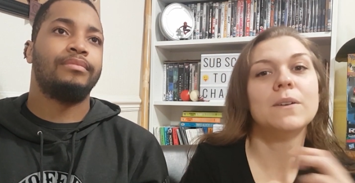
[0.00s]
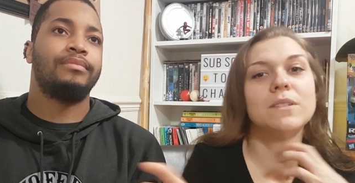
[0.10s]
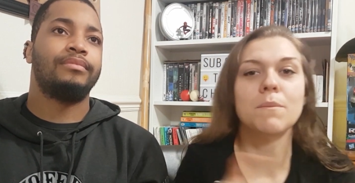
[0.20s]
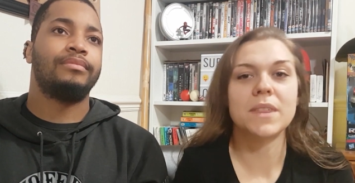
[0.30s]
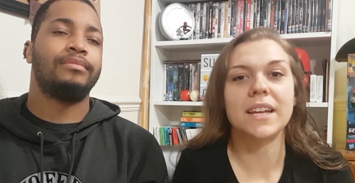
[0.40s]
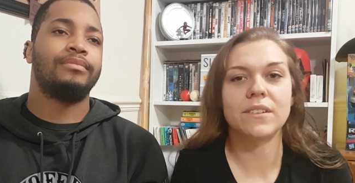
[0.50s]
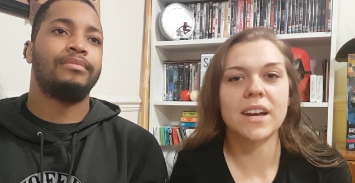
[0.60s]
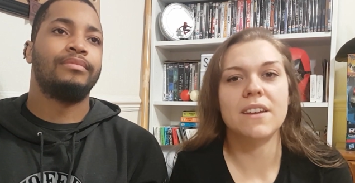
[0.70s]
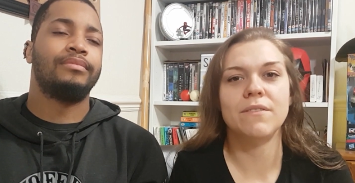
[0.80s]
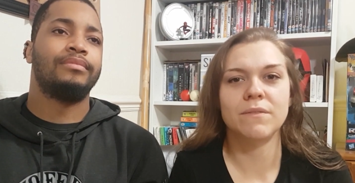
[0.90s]
Speaker 1: or something to
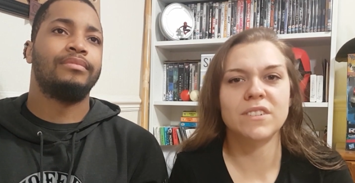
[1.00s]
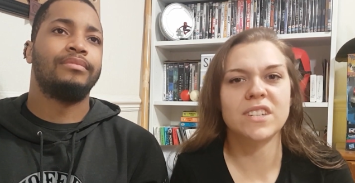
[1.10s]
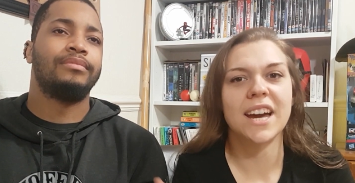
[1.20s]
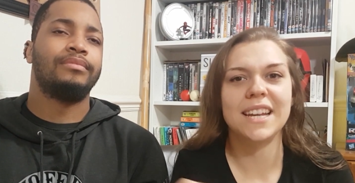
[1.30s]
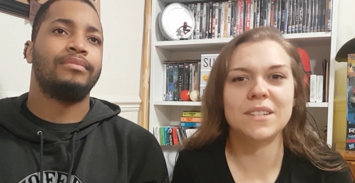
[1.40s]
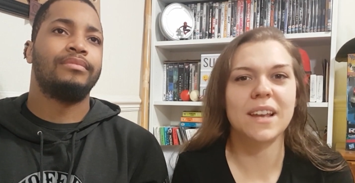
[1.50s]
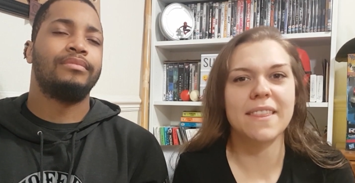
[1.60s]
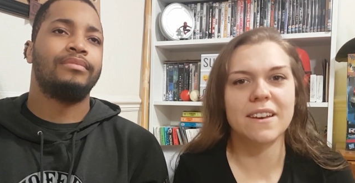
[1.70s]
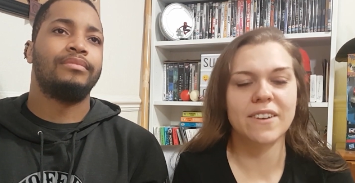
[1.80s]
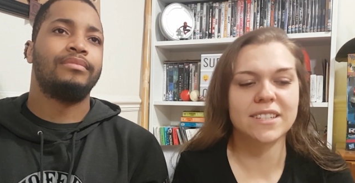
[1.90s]
kind of tie it
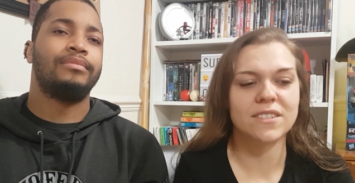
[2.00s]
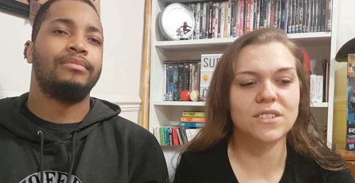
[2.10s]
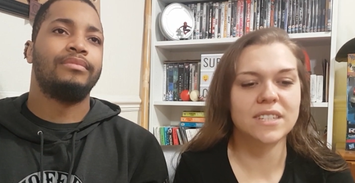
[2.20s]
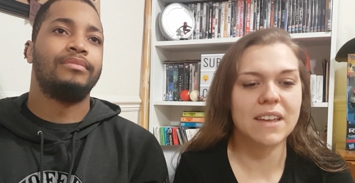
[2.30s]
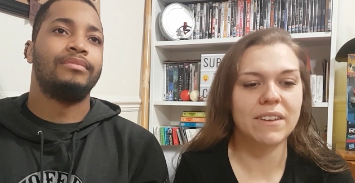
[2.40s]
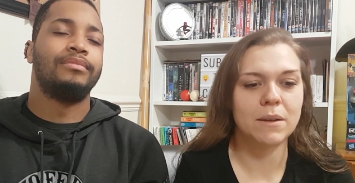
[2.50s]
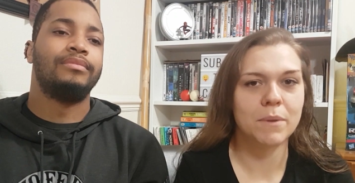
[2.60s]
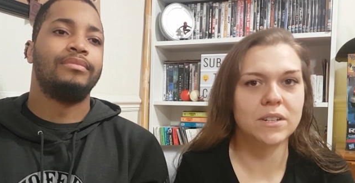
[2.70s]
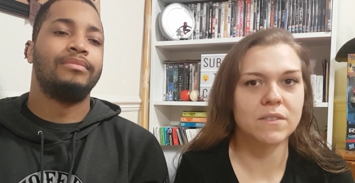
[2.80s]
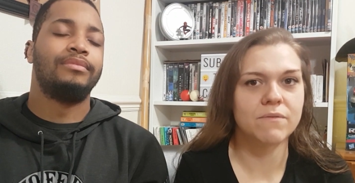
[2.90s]
together versus just having a
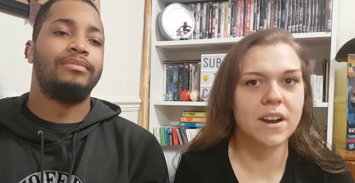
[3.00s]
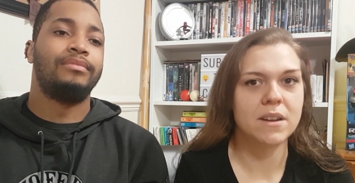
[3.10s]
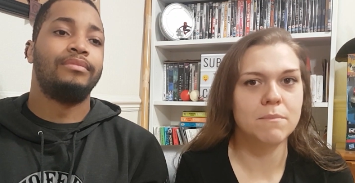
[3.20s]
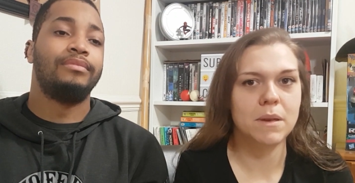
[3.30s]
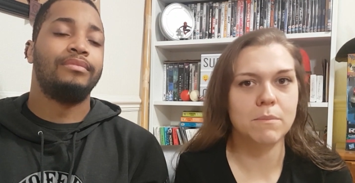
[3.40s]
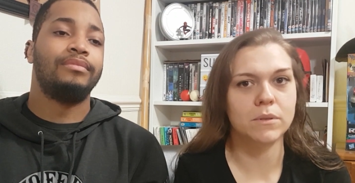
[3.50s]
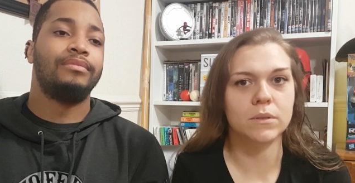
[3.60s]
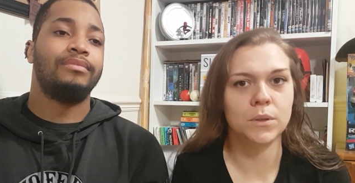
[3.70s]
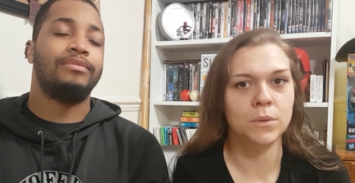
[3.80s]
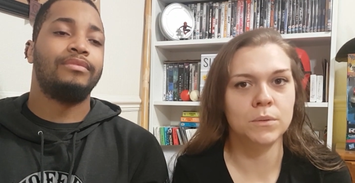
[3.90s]
bunch of random
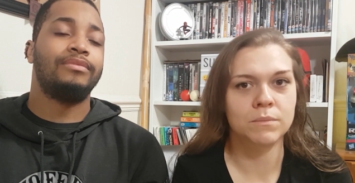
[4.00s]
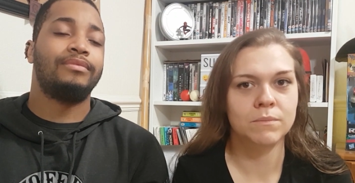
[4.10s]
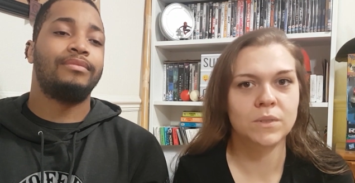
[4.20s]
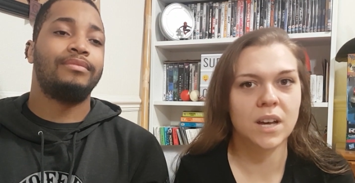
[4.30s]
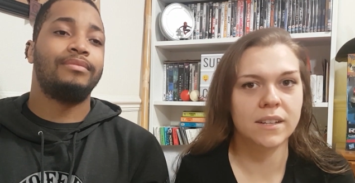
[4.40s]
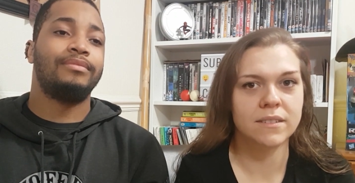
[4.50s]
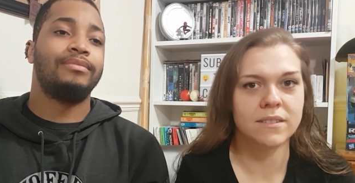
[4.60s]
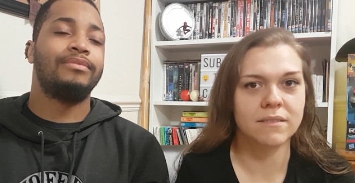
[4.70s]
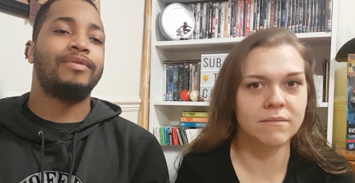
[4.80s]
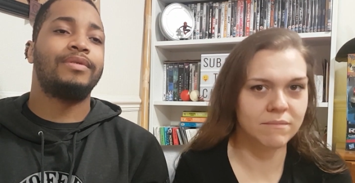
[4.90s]
people who dance
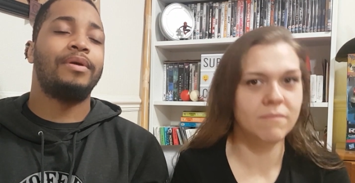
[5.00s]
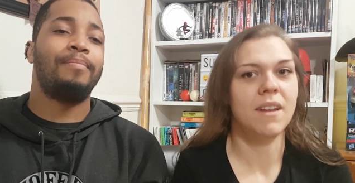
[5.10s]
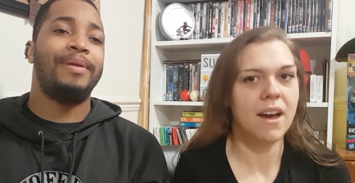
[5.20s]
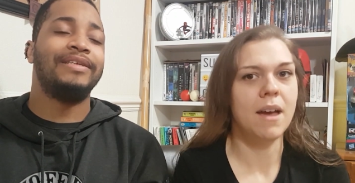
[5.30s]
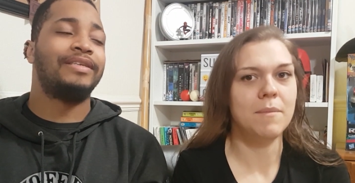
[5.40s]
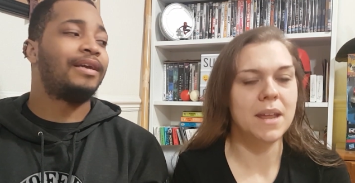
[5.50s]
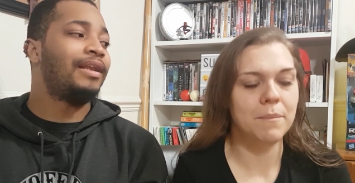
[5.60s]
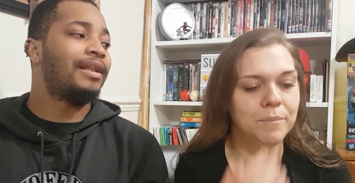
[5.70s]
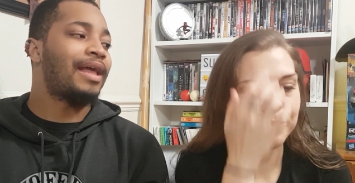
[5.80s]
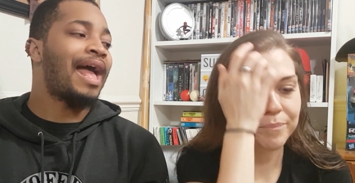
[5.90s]
and so
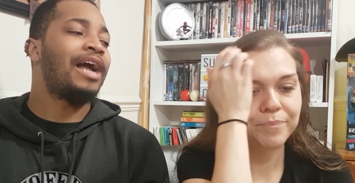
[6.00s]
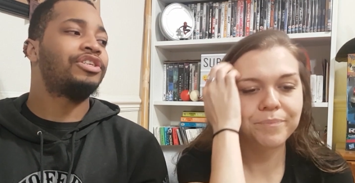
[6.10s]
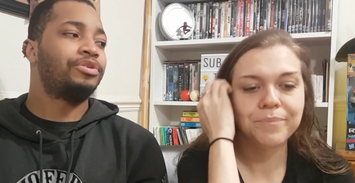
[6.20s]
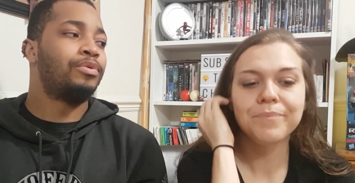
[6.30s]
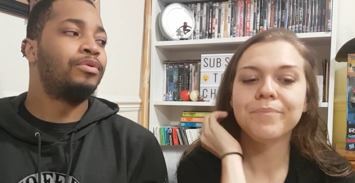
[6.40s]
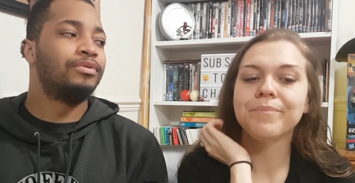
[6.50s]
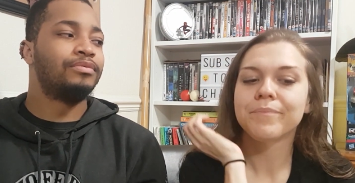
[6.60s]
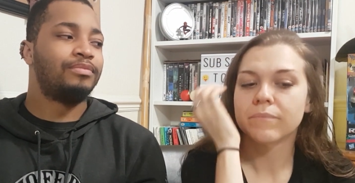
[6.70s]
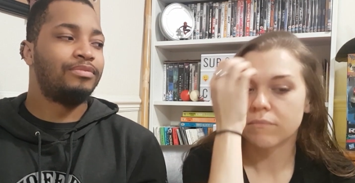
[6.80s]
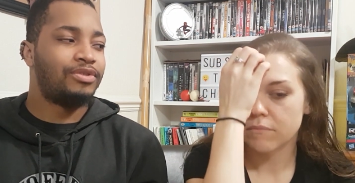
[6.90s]
basically an
Speaker 2: actual
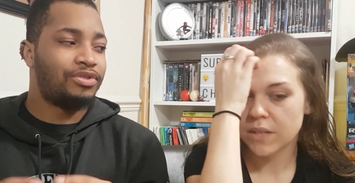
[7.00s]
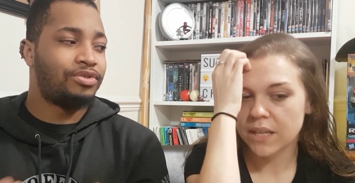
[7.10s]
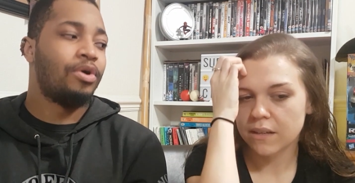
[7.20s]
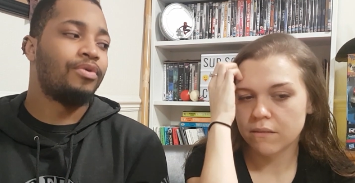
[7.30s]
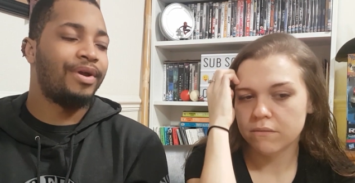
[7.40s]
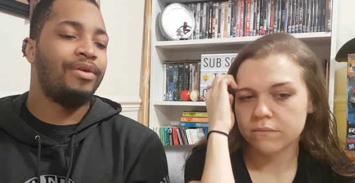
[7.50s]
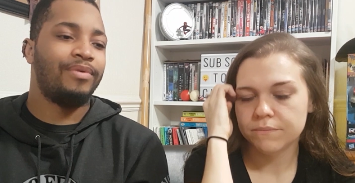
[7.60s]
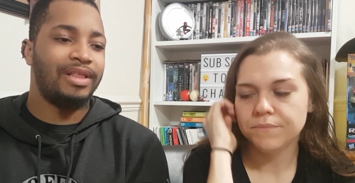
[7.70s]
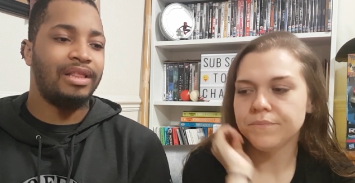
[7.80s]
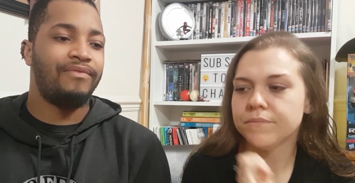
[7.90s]
story
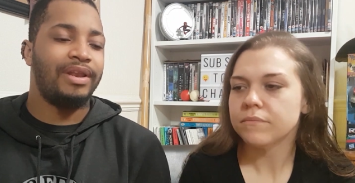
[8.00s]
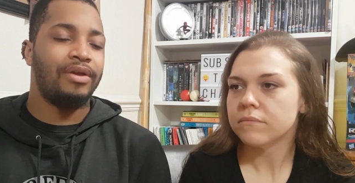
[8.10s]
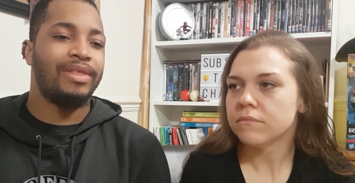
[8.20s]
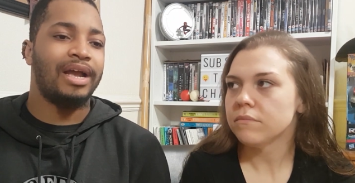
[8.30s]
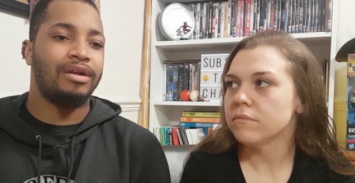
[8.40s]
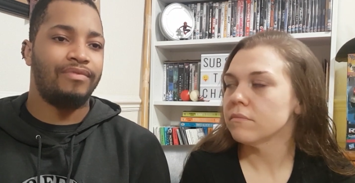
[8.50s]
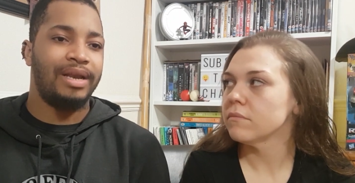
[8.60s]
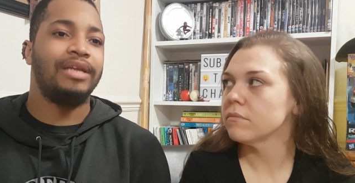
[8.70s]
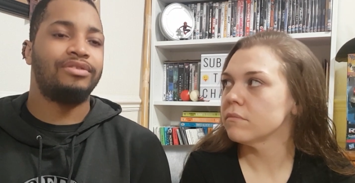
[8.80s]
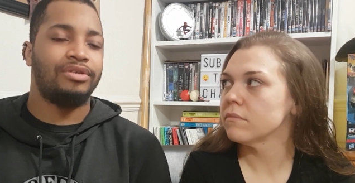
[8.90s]
within the video that could
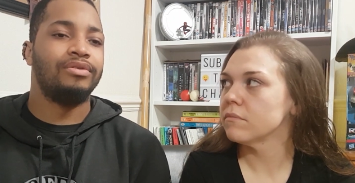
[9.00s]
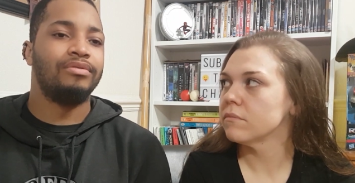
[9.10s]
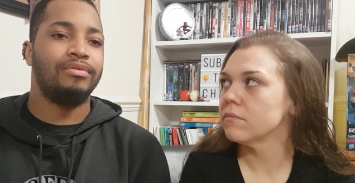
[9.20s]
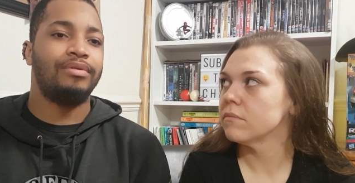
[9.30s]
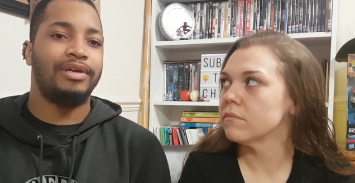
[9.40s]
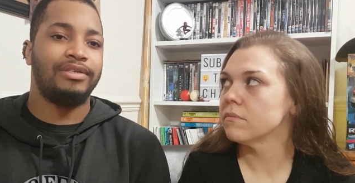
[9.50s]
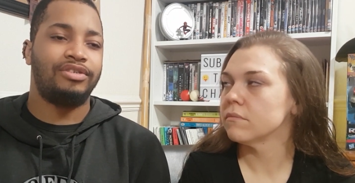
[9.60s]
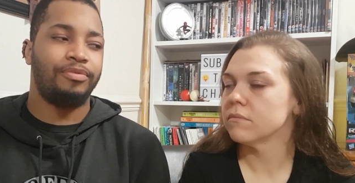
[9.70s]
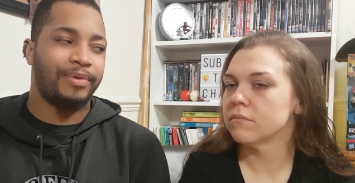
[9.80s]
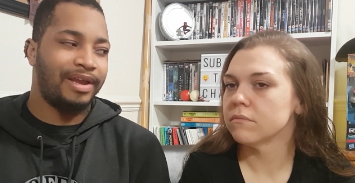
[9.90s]
relate to a
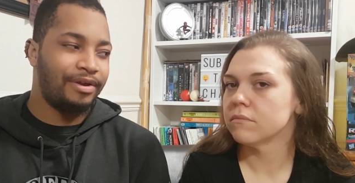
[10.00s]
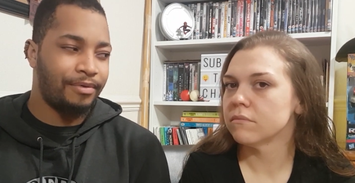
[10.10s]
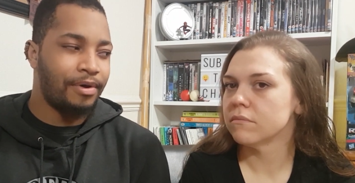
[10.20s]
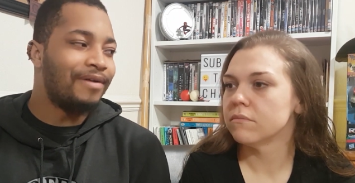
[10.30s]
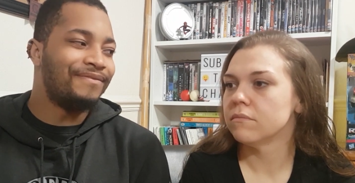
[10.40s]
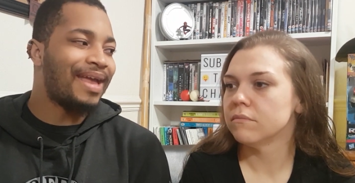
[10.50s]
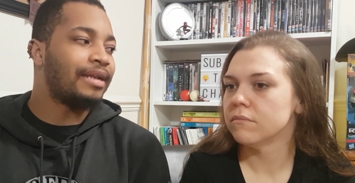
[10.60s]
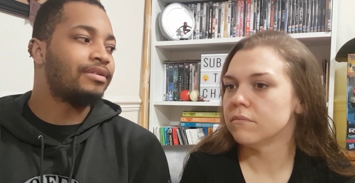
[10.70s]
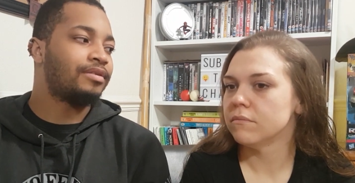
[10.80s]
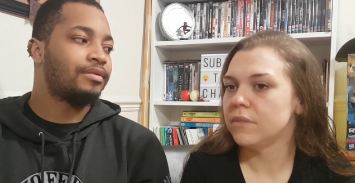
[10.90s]
superhero
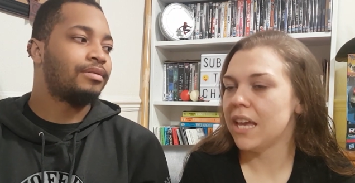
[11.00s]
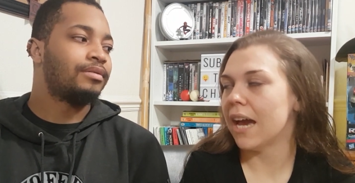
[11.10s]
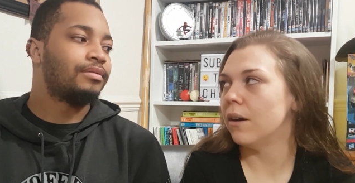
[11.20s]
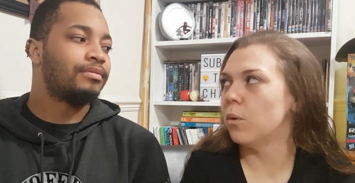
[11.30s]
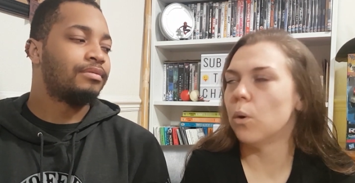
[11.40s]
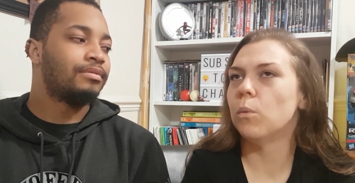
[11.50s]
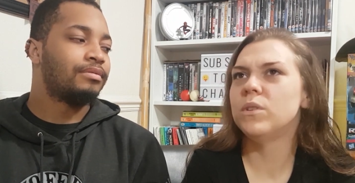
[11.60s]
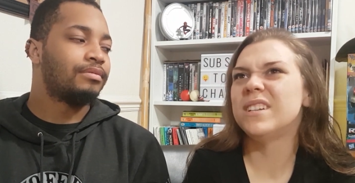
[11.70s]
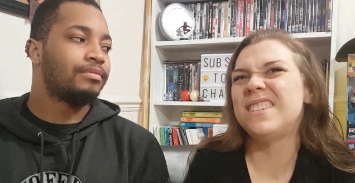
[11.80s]
event
Speaker 1: yeah or